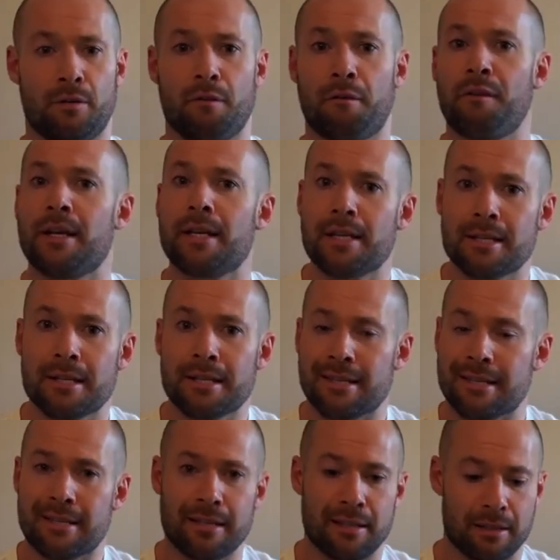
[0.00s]
Fitness has
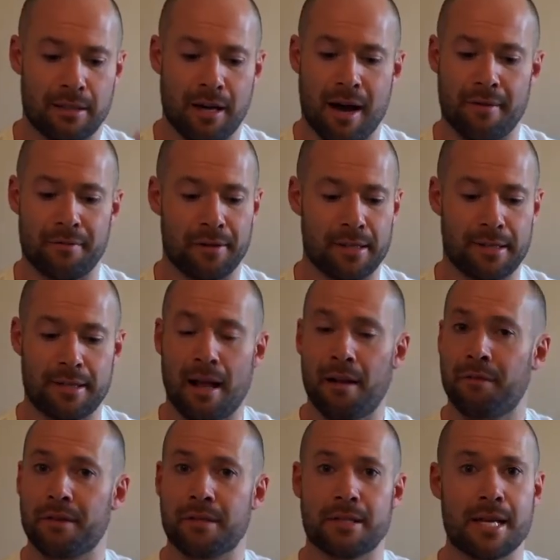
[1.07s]
instilled confidence,
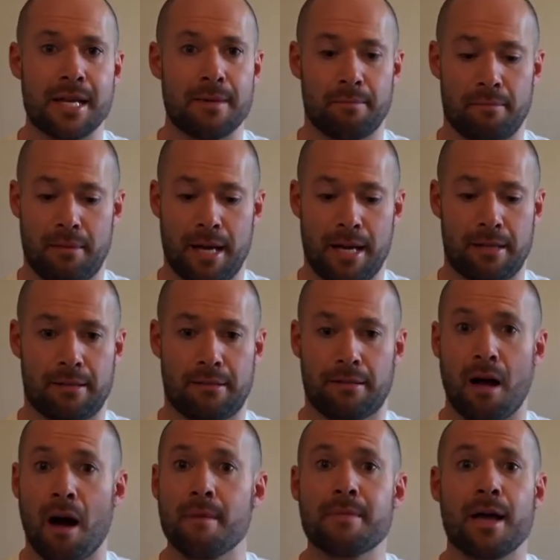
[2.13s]
self-esteem. It
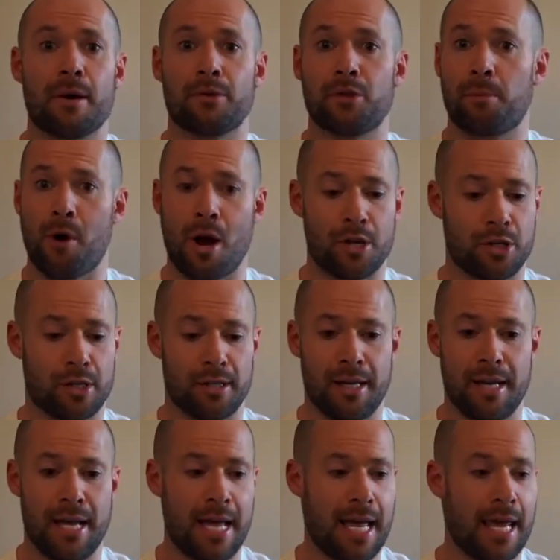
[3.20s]
got me out of depression.
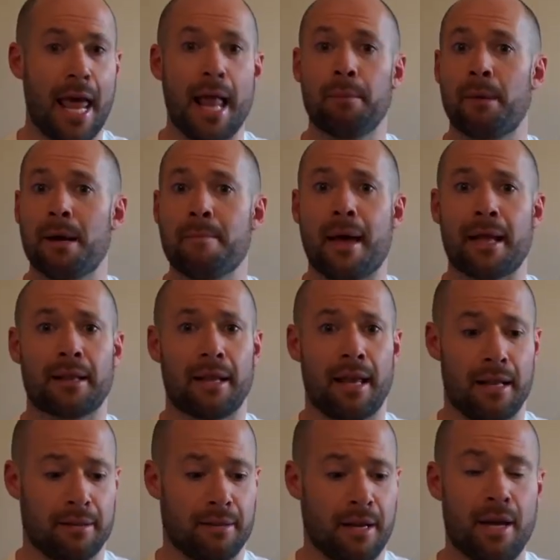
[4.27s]
It helped my mental
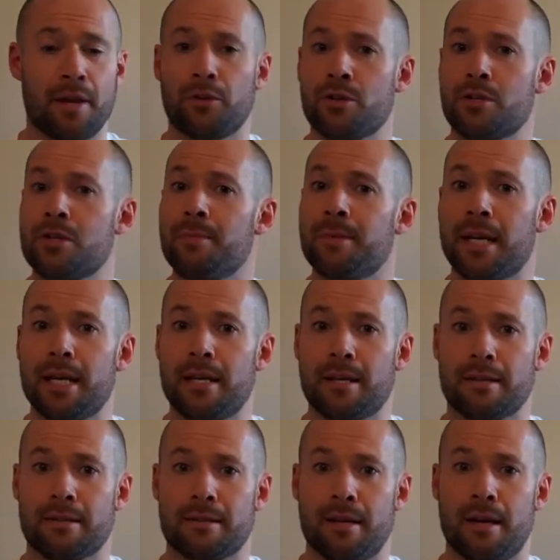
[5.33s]
health. There's something in
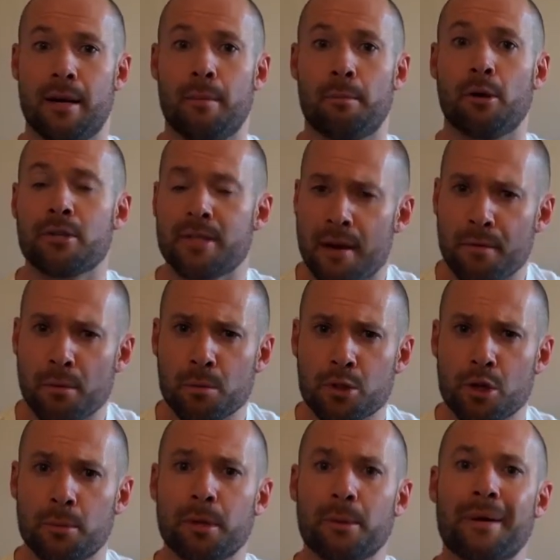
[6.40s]
this. Plus everyone was
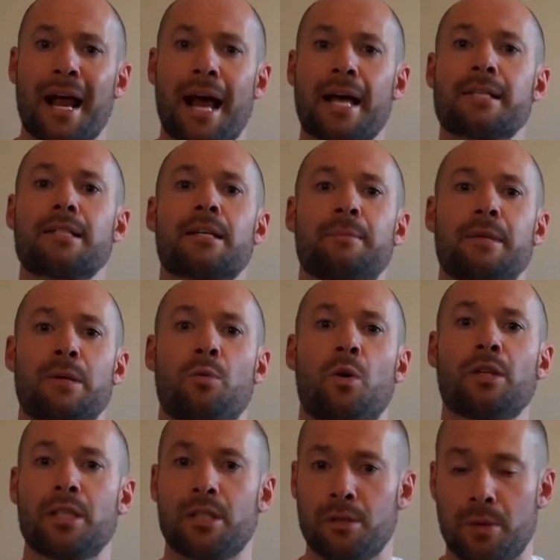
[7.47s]
coming up and asking me
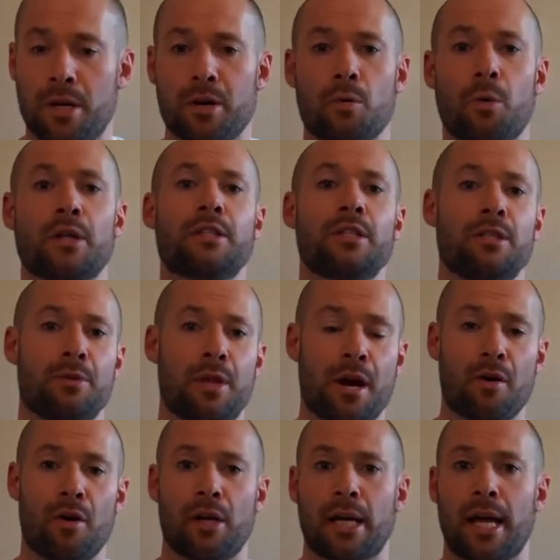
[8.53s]
what to do here, what to do
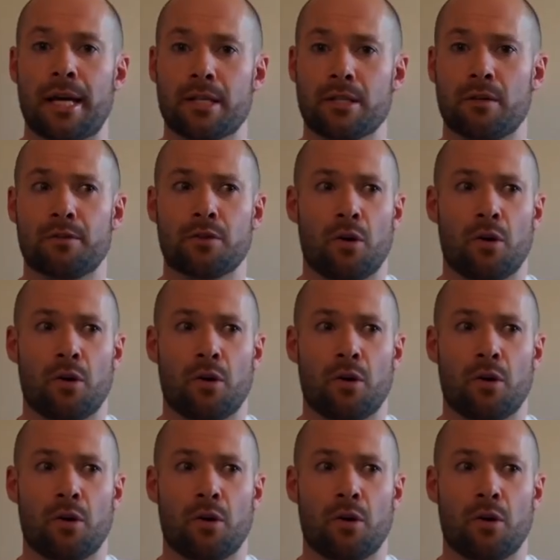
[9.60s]
there, all that kind of stuff.